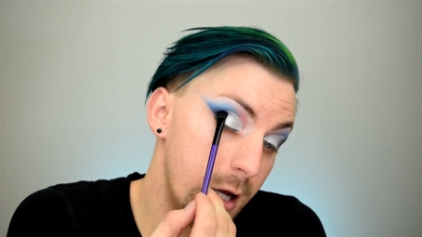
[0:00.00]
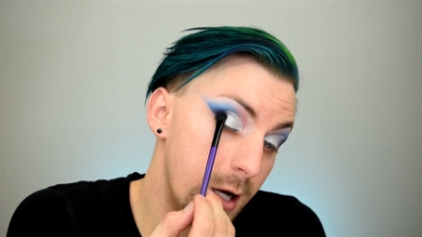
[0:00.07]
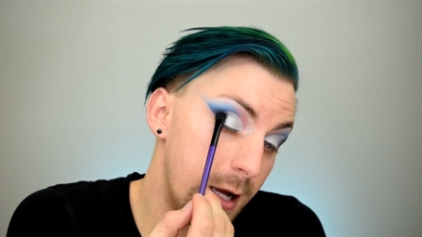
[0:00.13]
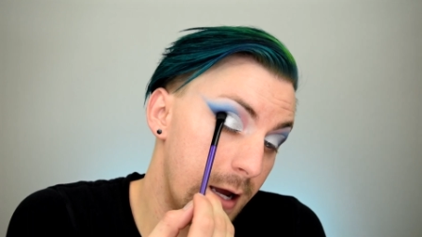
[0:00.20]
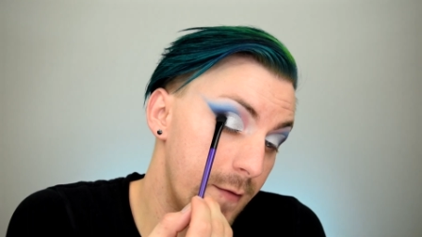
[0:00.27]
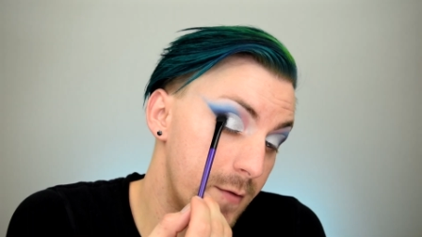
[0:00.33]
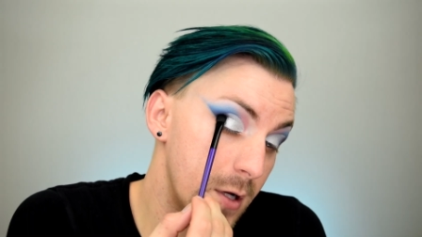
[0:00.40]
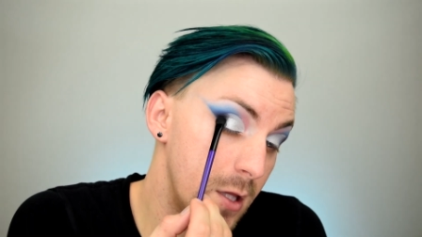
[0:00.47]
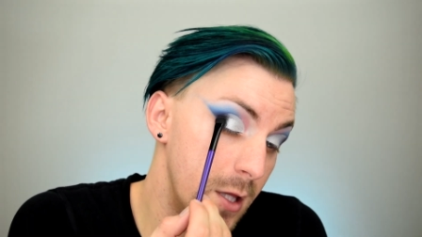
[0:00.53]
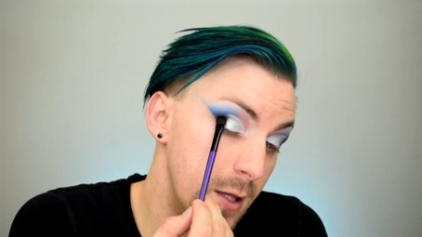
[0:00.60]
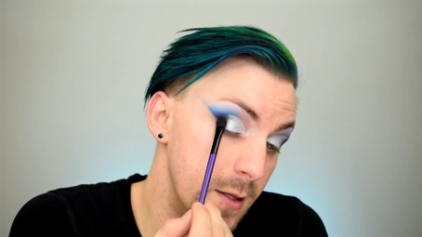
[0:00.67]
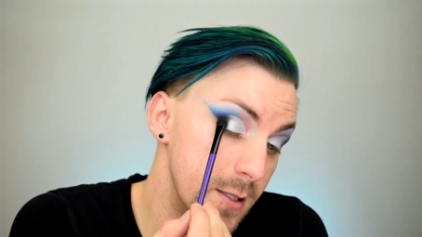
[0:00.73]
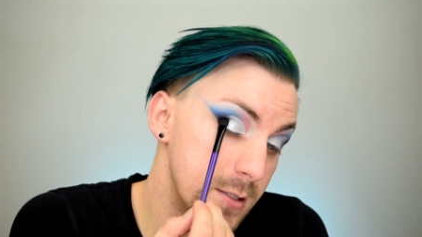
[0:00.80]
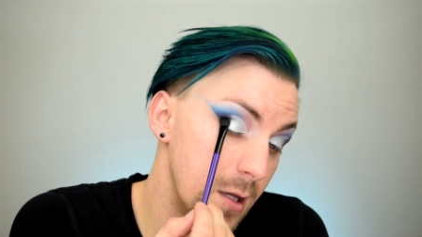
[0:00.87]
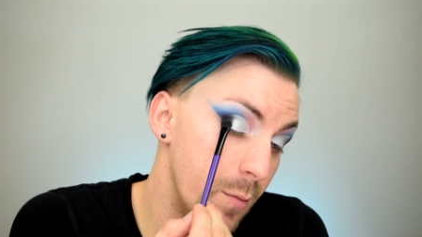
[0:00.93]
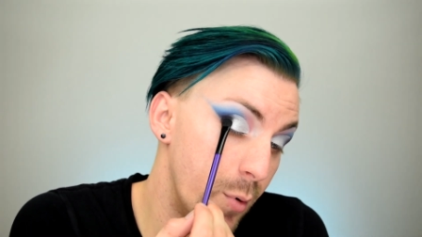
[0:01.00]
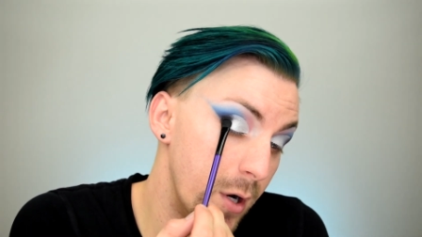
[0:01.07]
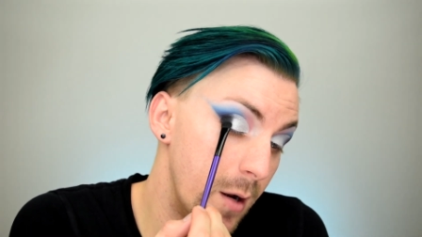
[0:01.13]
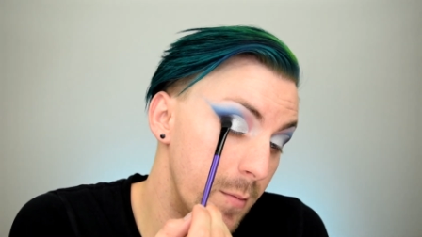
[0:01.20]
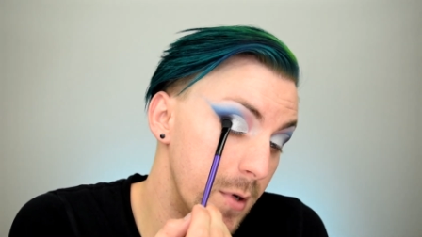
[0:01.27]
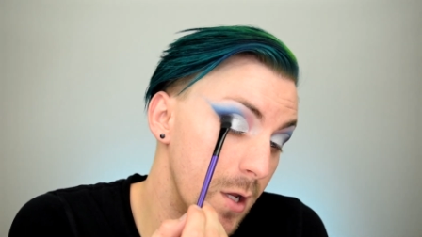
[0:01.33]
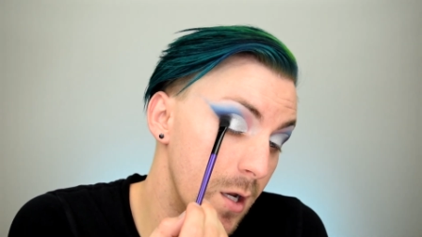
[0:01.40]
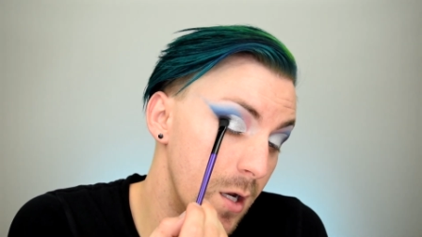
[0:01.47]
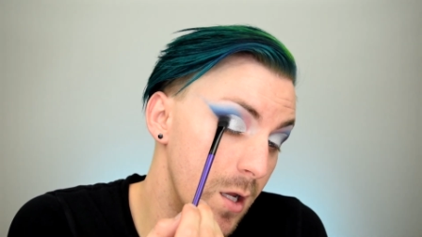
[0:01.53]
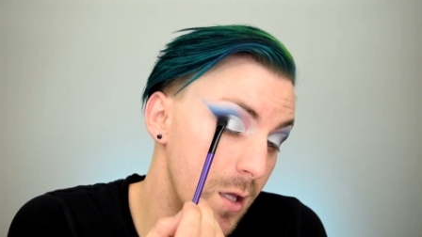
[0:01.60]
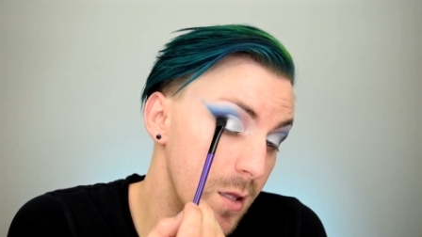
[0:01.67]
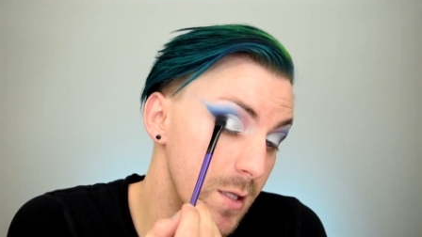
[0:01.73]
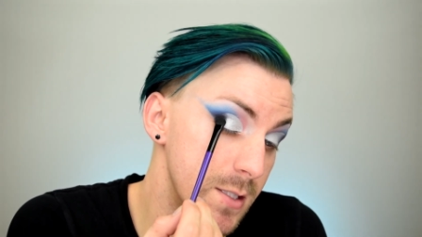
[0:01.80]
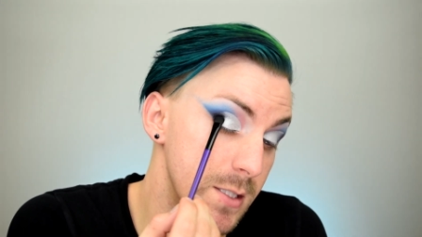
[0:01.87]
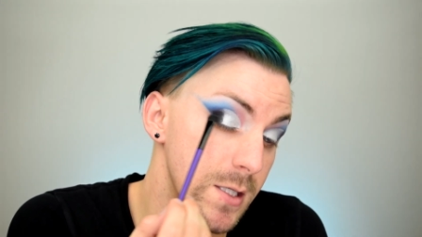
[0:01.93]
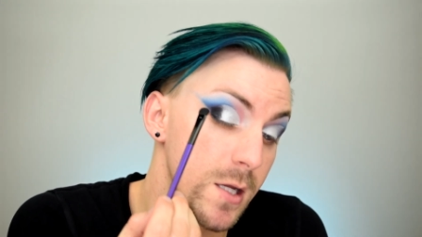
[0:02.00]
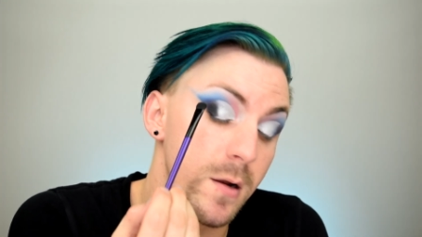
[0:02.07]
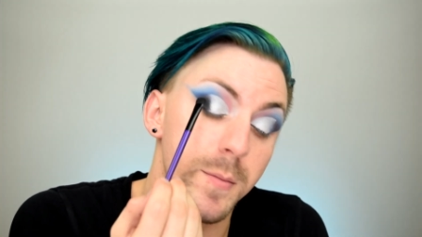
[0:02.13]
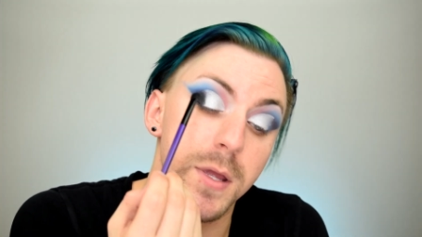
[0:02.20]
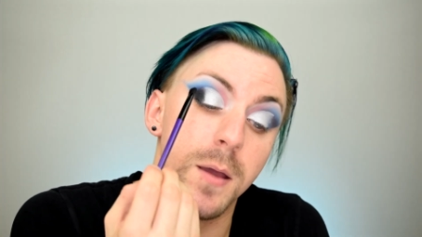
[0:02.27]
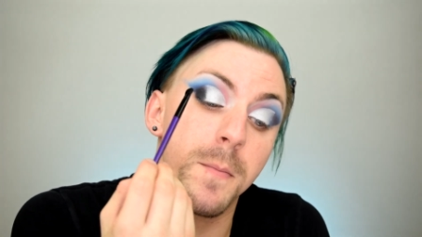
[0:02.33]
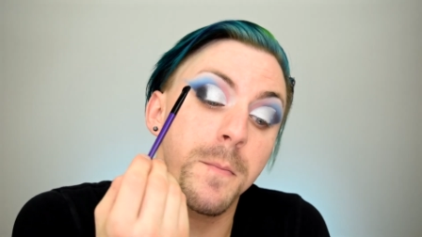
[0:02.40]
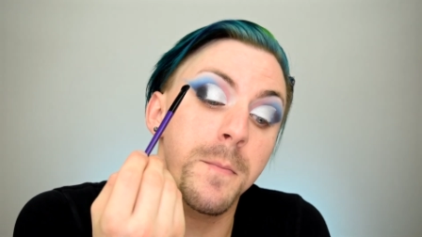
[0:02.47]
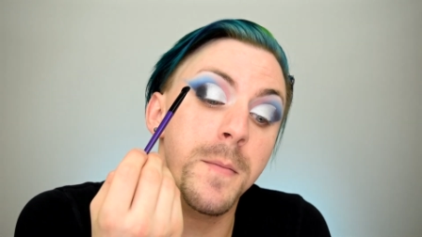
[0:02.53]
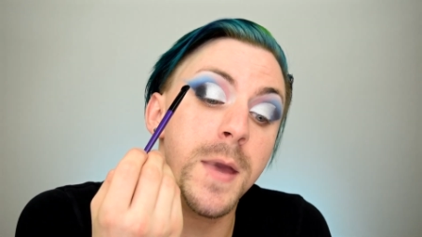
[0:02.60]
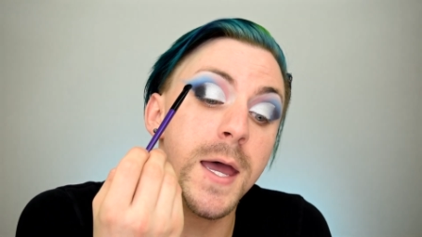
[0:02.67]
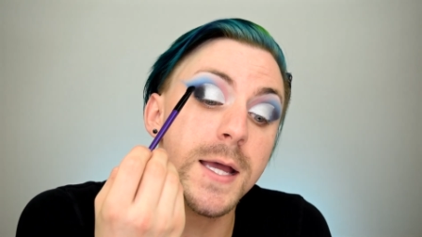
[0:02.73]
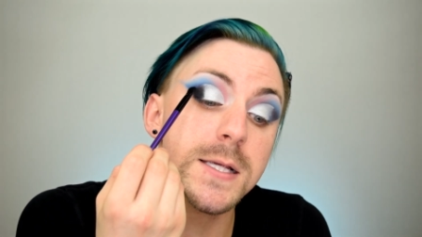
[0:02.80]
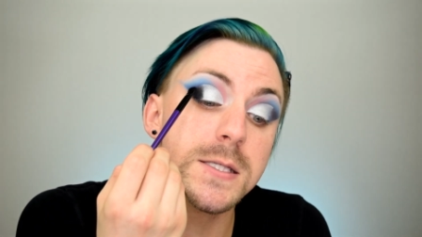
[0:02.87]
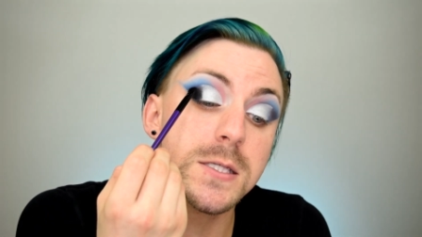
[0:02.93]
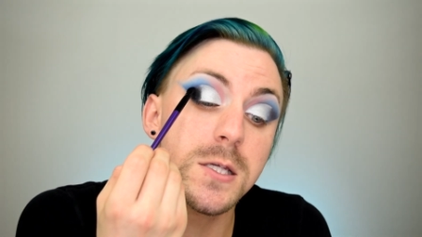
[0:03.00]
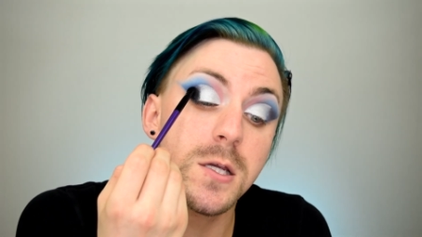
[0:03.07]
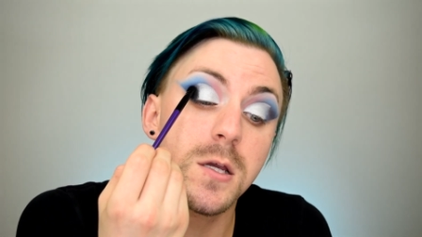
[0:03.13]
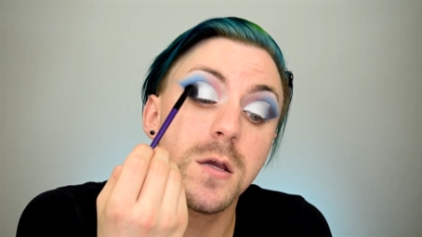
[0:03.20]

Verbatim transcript: gonna have to clean this up when I'm done. This is gonna be a mess